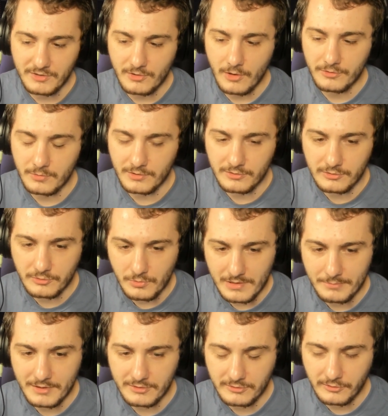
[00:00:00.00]
He's also
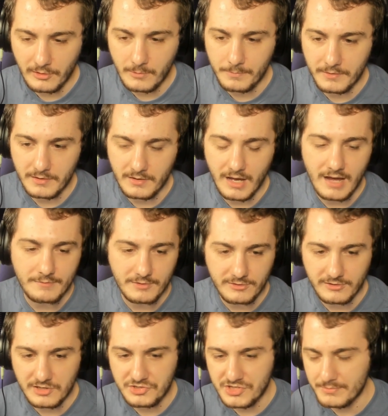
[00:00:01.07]
extremely stupid.
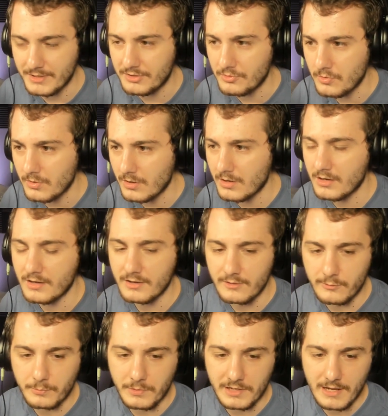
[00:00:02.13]
Obviously Jimmy Dore
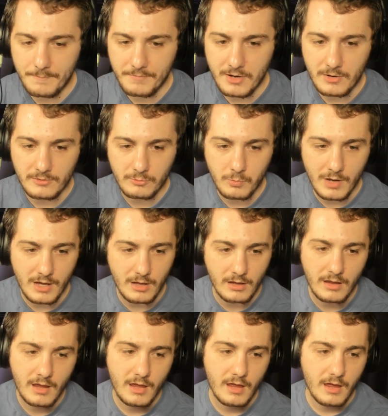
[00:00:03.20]
is pretty up there as
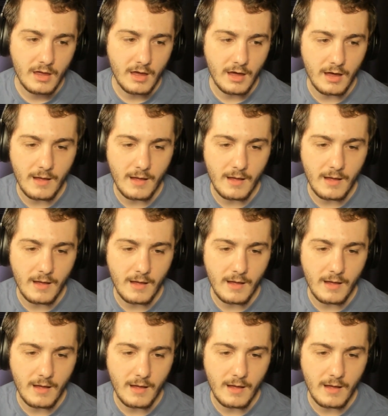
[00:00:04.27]
well.